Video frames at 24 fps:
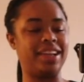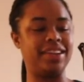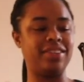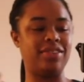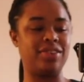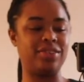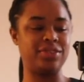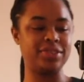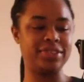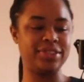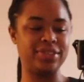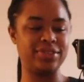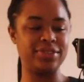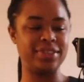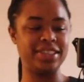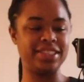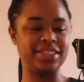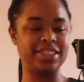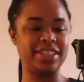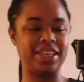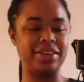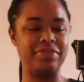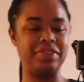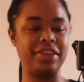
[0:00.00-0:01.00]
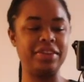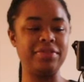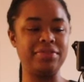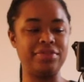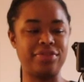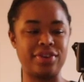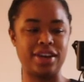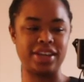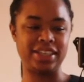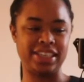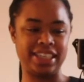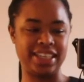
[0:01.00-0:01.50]
and also it's giving
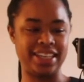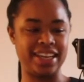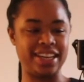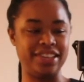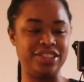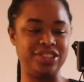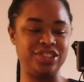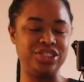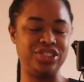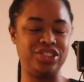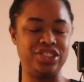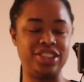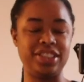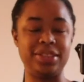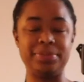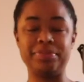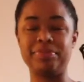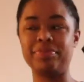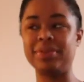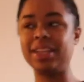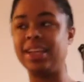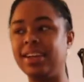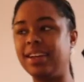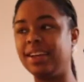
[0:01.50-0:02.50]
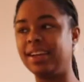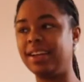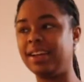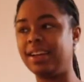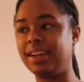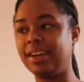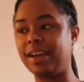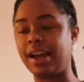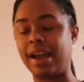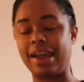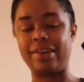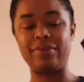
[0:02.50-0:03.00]
Friday energy.
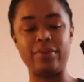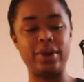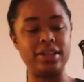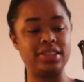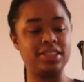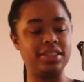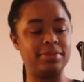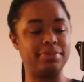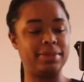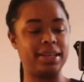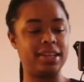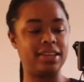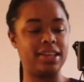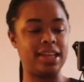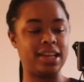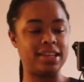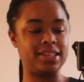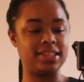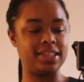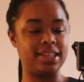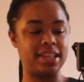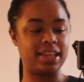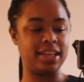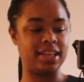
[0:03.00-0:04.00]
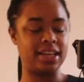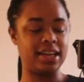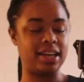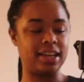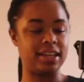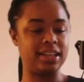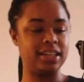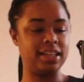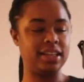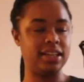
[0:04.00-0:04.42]
I went to bed last night at